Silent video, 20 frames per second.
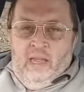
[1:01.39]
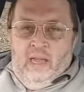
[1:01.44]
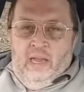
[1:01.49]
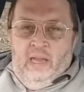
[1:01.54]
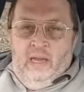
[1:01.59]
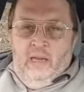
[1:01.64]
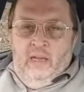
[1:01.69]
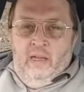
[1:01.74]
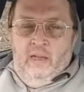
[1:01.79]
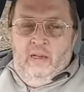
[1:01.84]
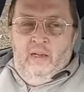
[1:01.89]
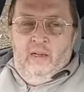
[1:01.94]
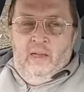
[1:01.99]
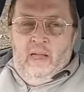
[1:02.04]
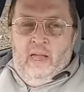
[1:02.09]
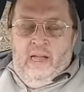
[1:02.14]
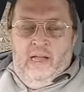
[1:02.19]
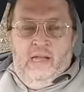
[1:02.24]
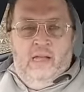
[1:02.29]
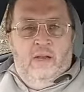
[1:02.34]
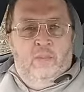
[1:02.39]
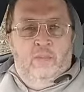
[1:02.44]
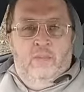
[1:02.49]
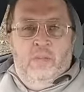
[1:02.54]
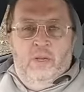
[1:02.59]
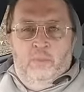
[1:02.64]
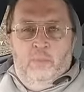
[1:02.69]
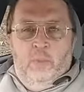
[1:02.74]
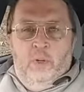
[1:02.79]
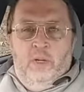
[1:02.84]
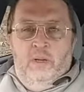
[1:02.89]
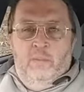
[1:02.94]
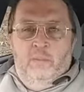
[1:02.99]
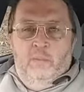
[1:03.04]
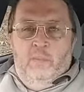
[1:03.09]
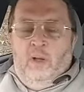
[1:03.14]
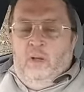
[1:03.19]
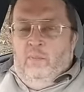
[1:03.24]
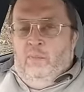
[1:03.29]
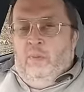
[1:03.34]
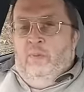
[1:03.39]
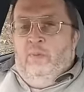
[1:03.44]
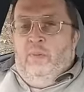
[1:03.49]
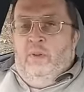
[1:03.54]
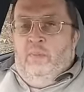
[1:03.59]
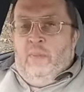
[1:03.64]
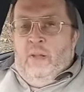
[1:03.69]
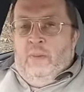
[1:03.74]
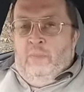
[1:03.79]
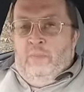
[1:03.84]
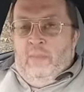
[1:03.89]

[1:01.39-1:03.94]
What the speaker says: and I had a memory pop up in my